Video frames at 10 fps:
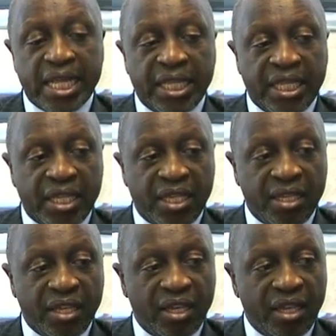
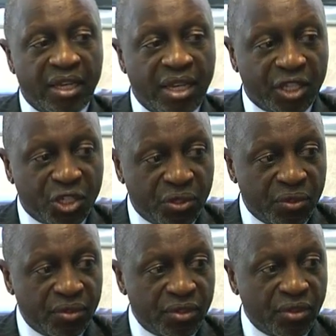The
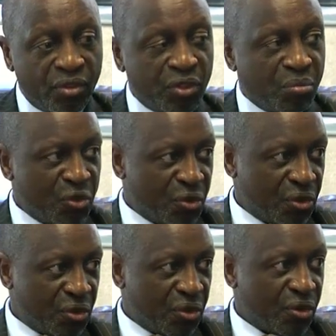elections of the
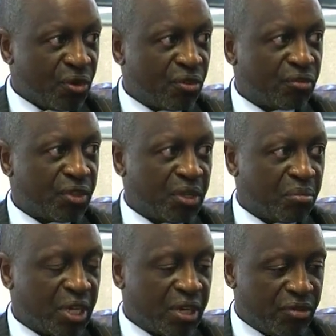Bureau of the
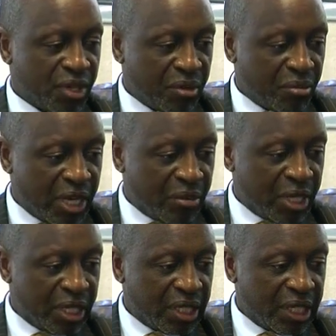Pan African
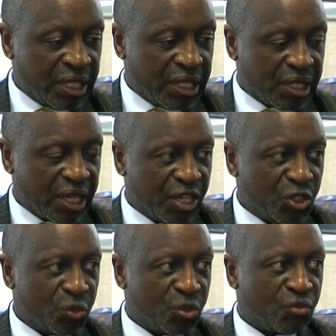Parliament is
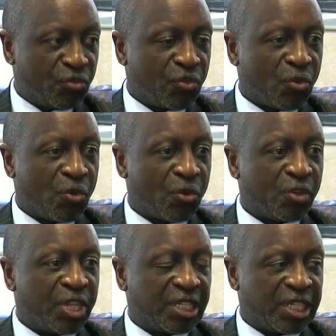scheduled for
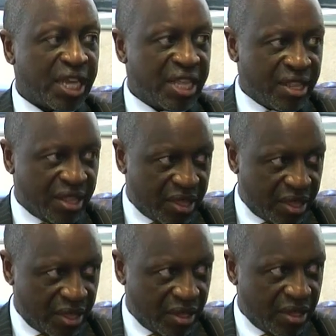the
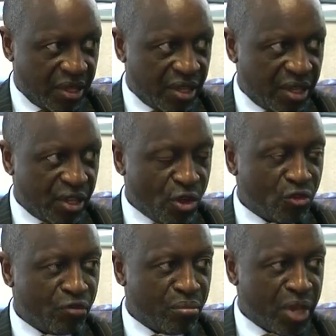10th
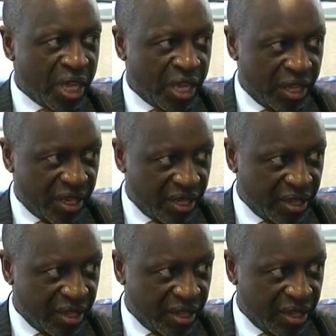of May